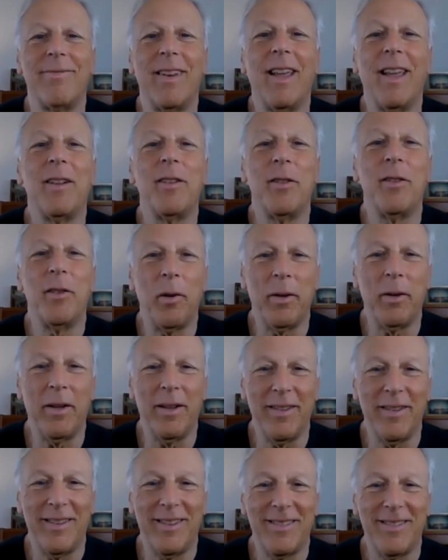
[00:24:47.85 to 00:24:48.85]
And so it
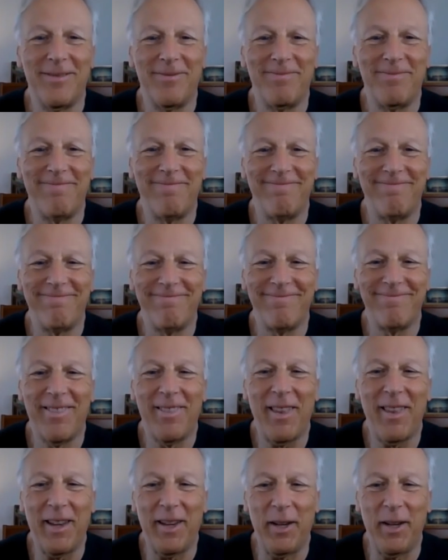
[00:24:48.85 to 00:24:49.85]
is.
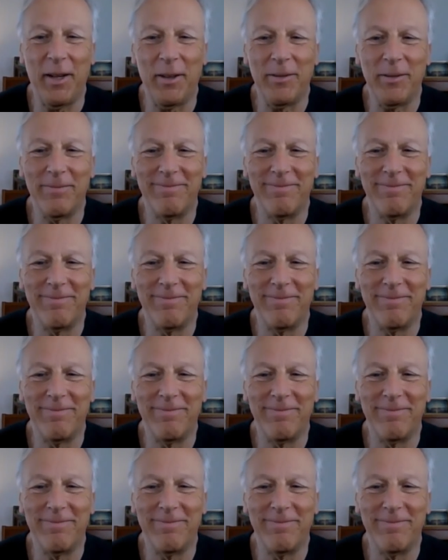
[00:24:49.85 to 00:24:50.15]
Thank you.